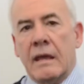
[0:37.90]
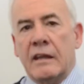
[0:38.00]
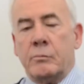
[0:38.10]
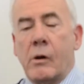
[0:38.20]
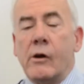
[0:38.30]

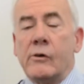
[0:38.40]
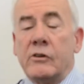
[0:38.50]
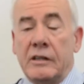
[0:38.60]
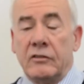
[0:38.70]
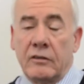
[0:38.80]
Its
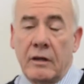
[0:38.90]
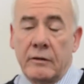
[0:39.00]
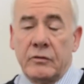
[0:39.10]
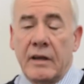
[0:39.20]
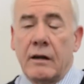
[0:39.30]
priorities, as
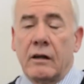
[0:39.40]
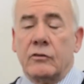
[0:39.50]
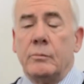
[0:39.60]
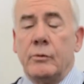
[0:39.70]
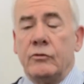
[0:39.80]
I've said, are
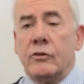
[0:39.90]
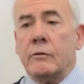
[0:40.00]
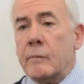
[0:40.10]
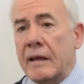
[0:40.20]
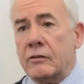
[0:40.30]
to boost
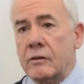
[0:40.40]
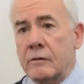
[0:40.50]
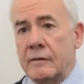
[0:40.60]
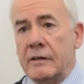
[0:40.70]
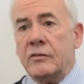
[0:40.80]

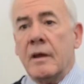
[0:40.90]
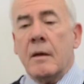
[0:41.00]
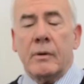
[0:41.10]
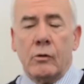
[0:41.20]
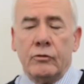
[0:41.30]
competitiveness,
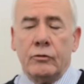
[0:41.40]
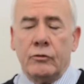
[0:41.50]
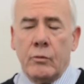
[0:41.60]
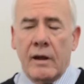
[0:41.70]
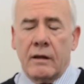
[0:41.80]
but also
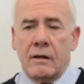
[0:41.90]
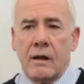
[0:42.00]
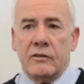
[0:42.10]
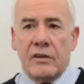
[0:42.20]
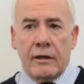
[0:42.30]
to
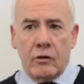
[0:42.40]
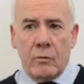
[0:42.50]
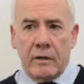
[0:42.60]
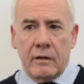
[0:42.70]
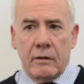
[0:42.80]
recognise
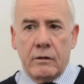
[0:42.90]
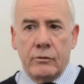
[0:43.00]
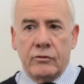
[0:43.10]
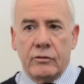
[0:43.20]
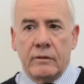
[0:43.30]
economic
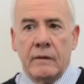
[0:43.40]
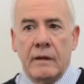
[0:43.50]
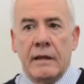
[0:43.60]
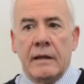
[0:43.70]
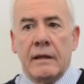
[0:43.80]
inclusion.
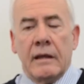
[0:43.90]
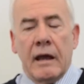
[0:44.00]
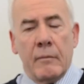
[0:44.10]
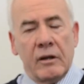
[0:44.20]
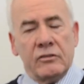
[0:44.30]

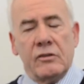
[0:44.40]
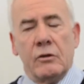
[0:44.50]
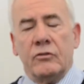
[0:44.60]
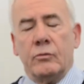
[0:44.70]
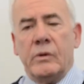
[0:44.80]
Amongst
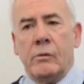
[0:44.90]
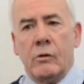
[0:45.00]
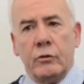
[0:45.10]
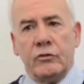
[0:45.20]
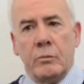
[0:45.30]
those, we will
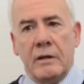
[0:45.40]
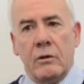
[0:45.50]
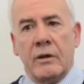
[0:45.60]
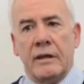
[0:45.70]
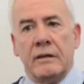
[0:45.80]
also be
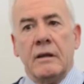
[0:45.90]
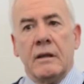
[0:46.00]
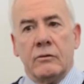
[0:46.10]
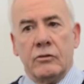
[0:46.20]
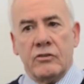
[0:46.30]
looking
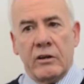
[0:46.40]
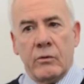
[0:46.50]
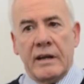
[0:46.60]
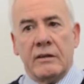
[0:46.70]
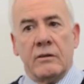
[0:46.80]
to
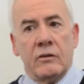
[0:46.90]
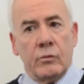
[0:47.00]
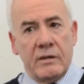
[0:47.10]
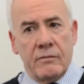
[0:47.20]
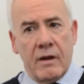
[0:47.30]
generate
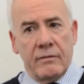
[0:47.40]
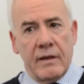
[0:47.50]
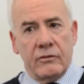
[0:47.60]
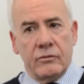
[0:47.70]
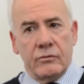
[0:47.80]

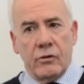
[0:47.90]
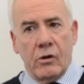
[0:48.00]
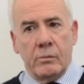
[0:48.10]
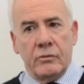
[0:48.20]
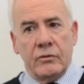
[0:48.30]
25,000
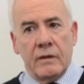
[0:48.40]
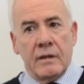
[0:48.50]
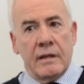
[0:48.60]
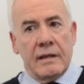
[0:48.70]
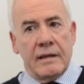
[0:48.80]
jobs,
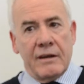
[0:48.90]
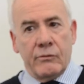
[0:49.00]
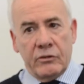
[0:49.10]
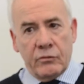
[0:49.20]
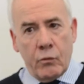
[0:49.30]

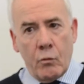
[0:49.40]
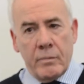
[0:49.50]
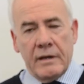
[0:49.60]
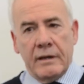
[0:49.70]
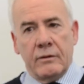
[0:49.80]
leverage 4
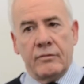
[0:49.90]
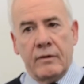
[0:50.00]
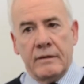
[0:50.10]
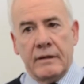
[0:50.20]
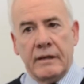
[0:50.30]
billion of
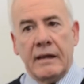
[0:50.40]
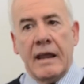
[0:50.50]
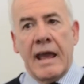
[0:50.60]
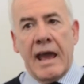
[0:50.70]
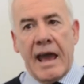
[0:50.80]
funding,
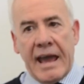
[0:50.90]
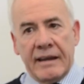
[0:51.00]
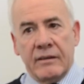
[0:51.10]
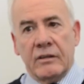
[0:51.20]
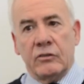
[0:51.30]

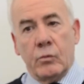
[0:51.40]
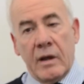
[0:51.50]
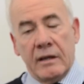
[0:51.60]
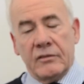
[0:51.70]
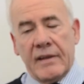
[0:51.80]
and as
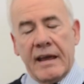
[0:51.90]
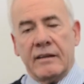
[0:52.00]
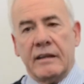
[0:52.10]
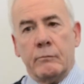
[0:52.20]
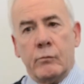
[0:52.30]
well as
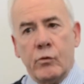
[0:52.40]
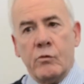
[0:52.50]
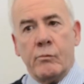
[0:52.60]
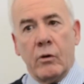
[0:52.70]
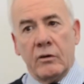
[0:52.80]
that,
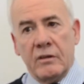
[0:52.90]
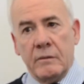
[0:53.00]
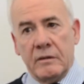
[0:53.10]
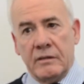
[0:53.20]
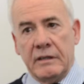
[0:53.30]
improve
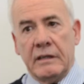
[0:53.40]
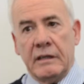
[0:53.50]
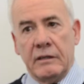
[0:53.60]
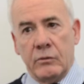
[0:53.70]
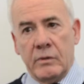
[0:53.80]
productivity
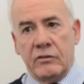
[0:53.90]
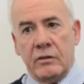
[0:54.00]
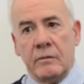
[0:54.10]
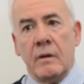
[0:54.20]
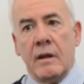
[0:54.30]
in the
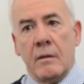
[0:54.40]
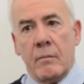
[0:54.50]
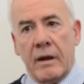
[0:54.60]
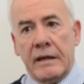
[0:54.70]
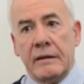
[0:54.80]
region
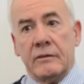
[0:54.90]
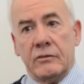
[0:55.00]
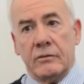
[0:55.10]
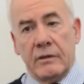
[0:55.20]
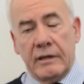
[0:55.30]
by
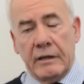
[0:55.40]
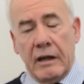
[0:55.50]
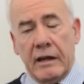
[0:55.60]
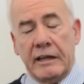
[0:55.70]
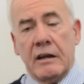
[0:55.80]

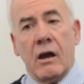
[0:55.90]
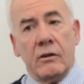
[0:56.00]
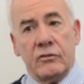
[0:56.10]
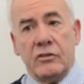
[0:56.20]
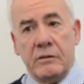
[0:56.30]
an
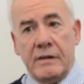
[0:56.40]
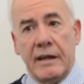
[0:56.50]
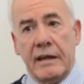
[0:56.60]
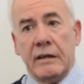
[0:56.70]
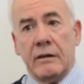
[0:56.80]
enhanced
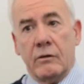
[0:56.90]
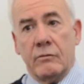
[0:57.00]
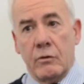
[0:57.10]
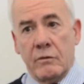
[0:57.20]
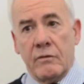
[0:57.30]
GVA
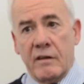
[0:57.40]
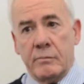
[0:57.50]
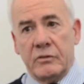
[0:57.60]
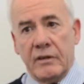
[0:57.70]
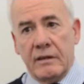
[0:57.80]
of over
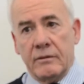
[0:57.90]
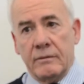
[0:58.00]
5%.